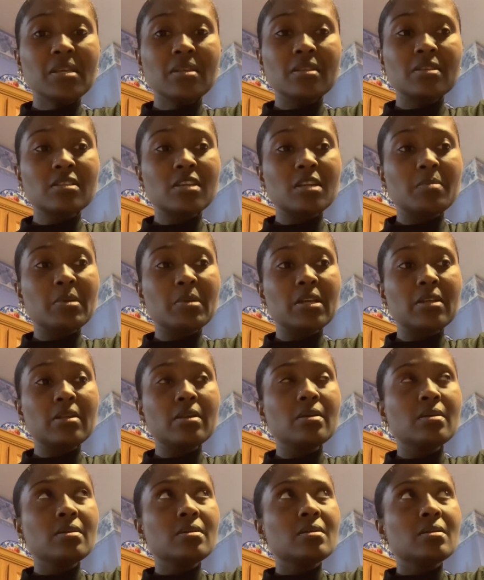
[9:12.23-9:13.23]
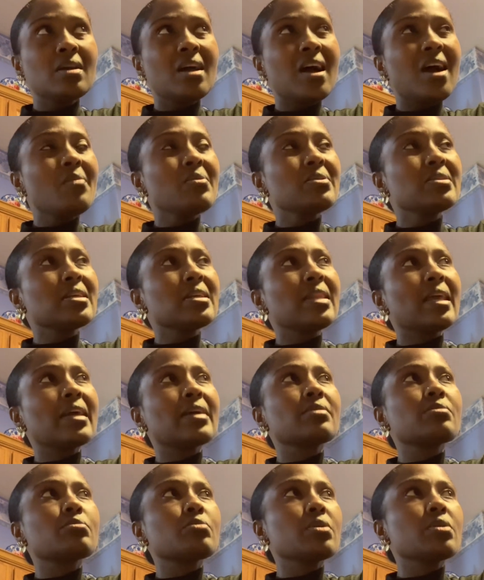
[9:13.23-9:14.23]
It's gonna be I would say like a
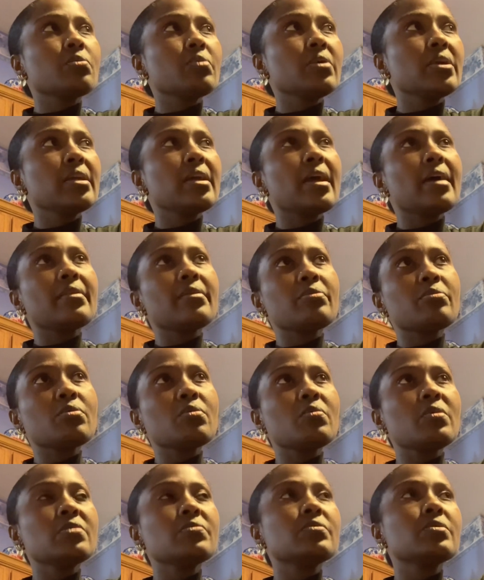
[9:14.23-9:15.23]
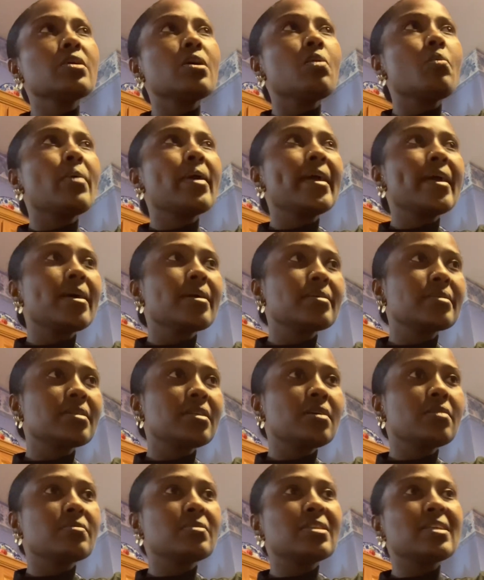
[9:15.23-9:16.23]
3 week. After 3 weeks, we're gonna weigh
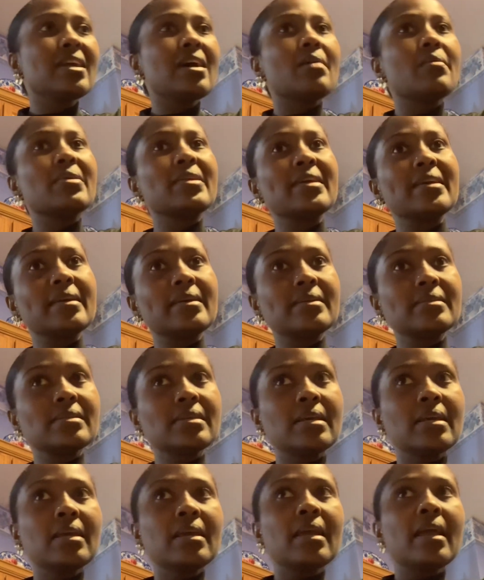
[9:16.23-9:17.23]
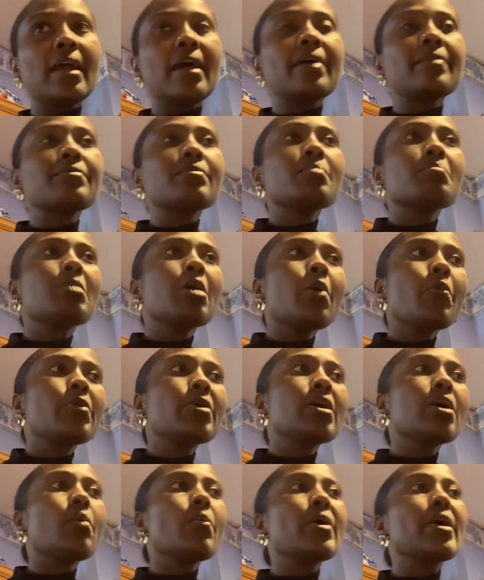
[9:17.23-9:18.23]
ourselves, see how it is. After a month, we're
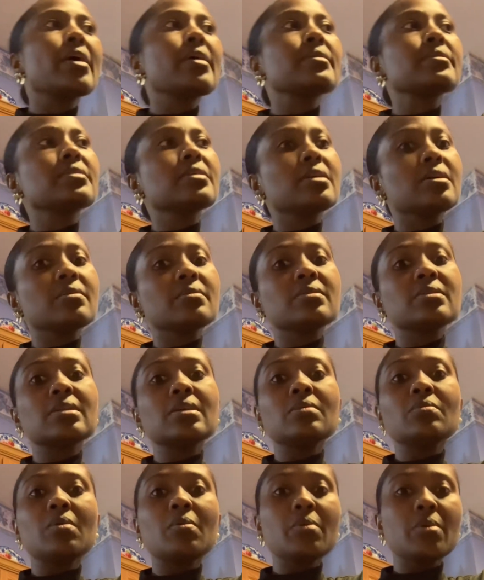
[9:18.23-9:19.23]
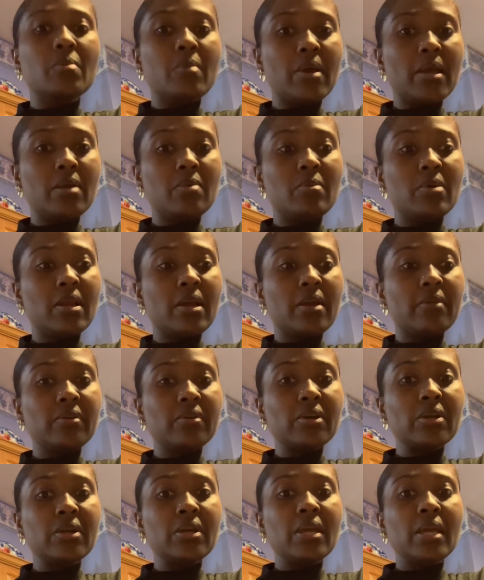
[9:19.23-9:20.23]
gonna weigh ourselves, see what we weigh,
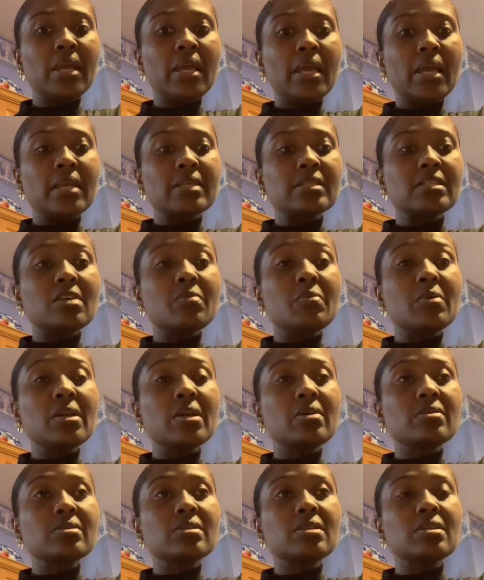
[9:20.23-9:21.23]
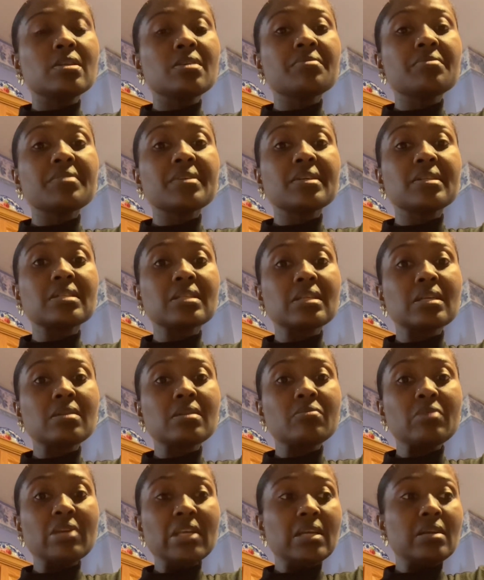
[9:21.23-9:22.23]
whatever. See if we notice a difference, and
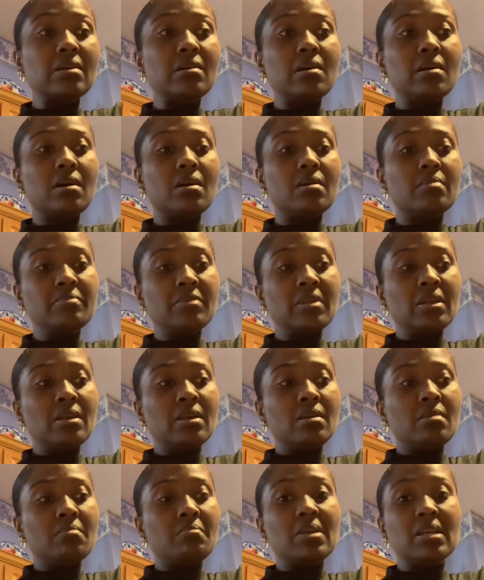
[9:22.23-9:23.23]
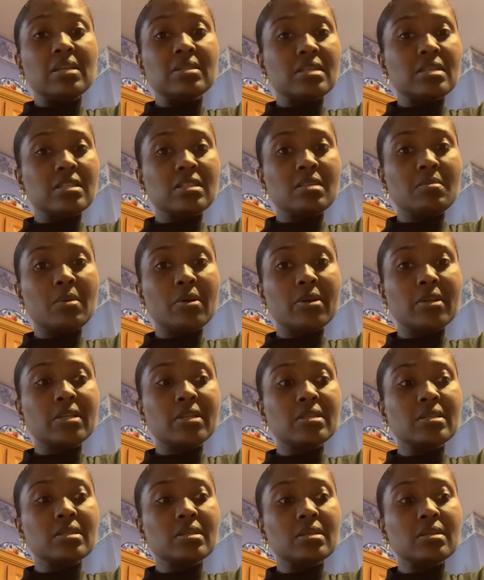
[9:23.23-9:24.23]
we can all be a testimony
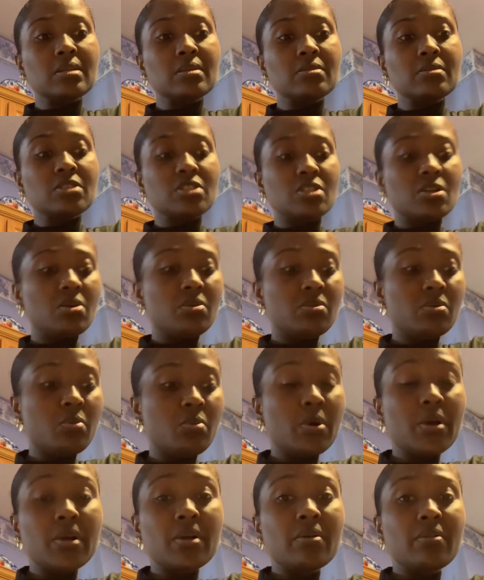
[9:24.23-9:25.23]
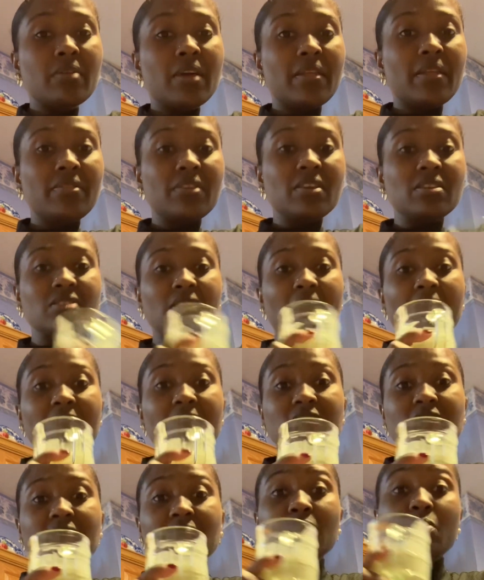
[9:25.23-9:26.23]
to show the world that this
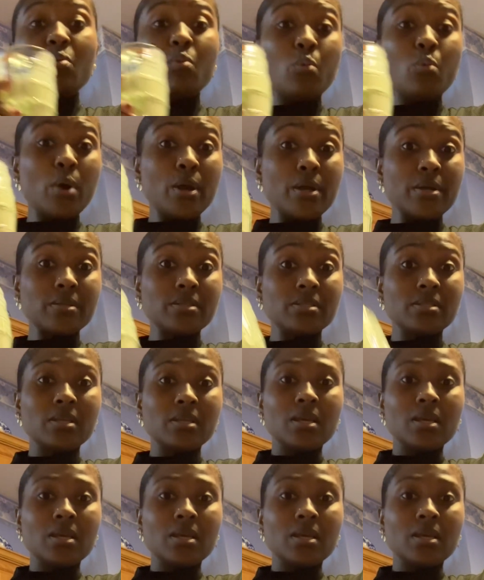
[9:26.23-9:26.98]
actually works.